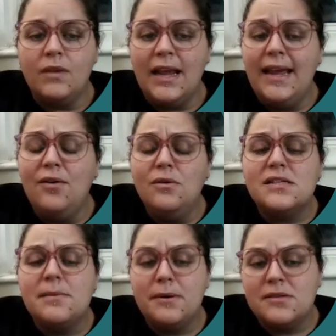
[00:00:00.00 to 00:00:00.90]
It
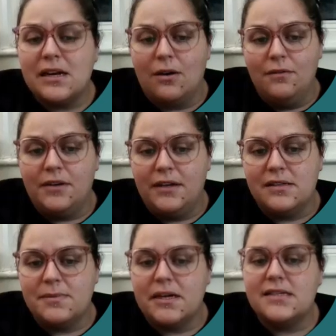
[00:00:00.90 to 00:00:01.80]
also builds their
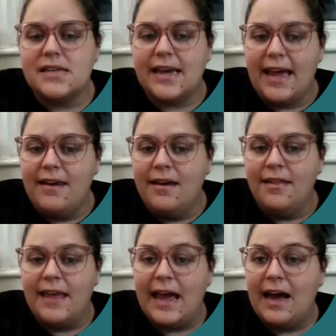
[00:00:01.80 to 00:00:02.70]
confidence, because again,
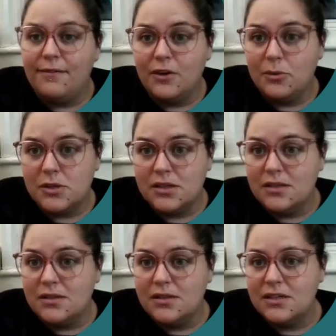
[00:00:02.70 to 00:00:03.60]
they have the
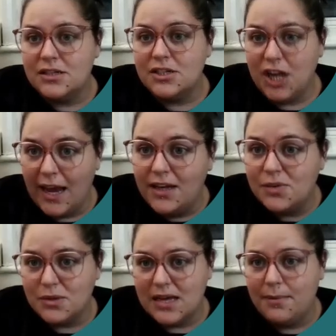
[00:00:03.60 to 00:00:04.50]
option to
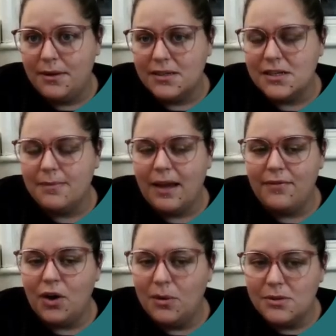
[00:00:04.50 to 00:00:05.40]
change what's happening to them. They have
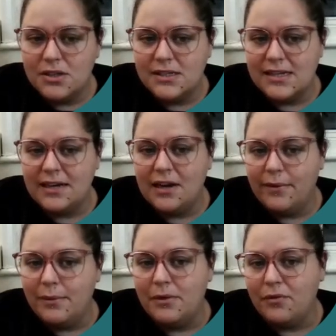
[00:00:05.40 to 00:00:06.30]
the option to say no
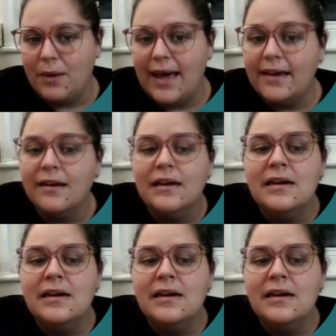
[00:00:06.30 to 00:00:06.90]
and move away.